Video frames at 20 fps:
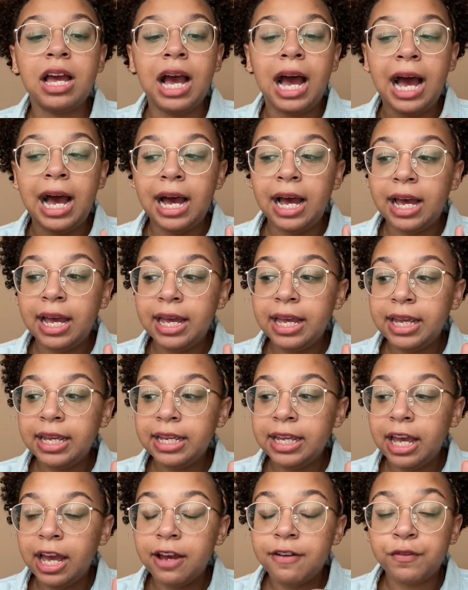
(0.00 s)

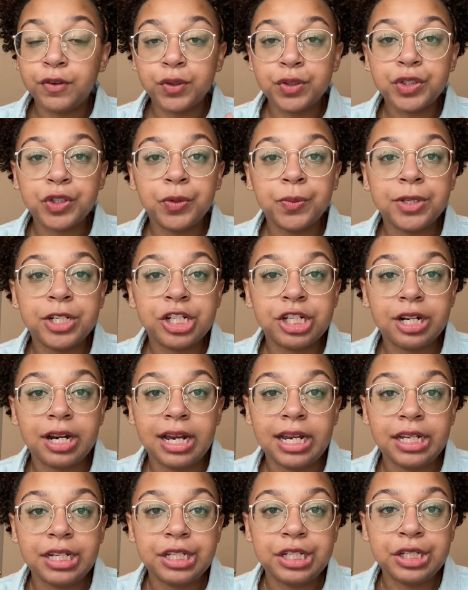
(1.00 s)
I have also been
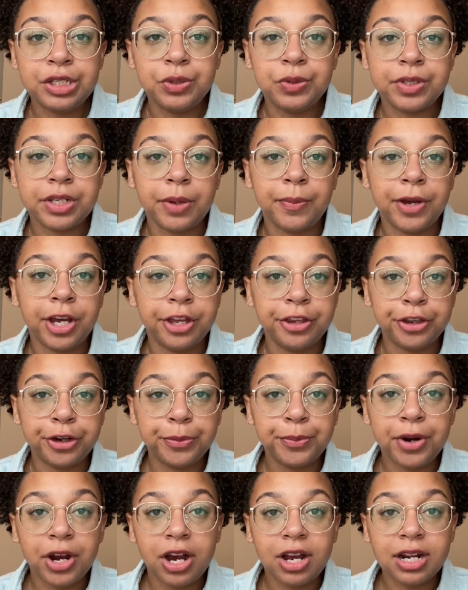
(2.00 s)
trying to use up other
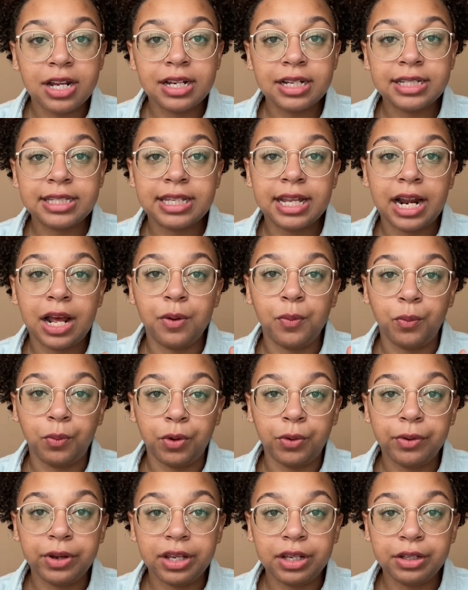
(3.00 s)
products that I
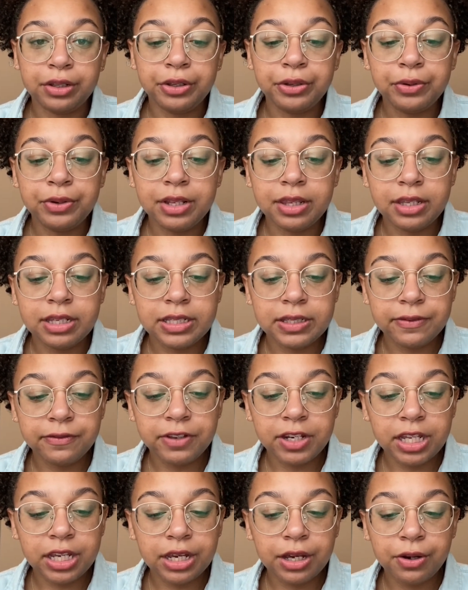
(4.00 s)
won't include in this
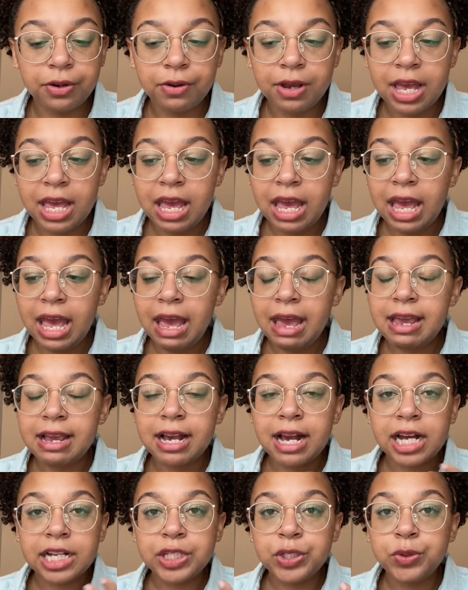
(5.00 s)
video, and
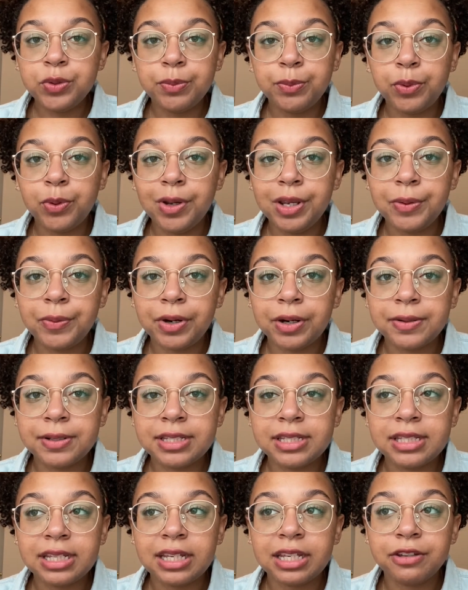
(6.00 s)
got to a point where I
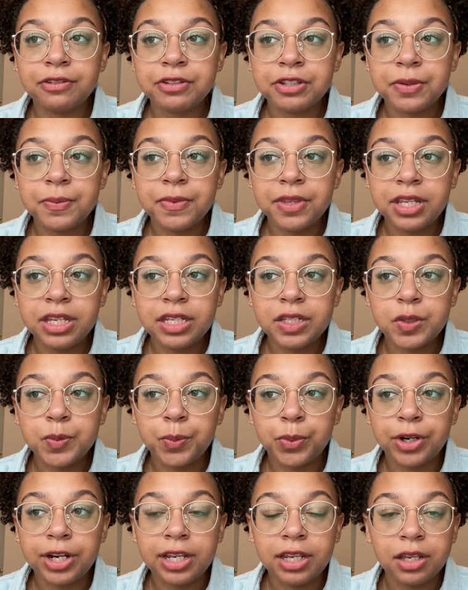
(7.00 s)
was like, if something is
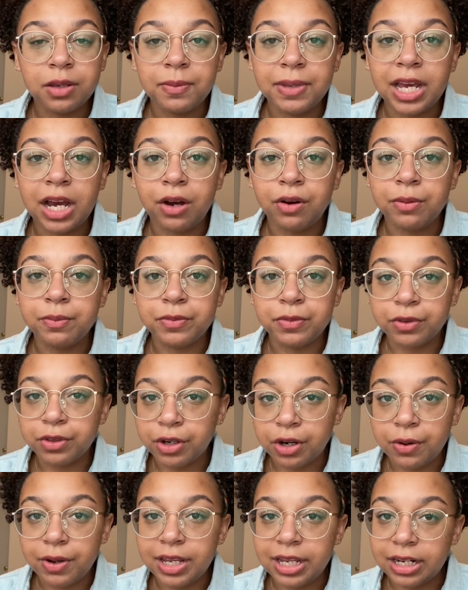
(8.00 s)
breaking me out, I'm
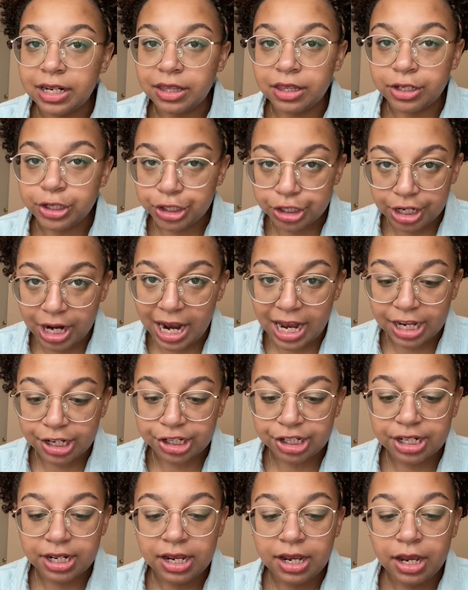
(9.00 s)
throwing it in the trash.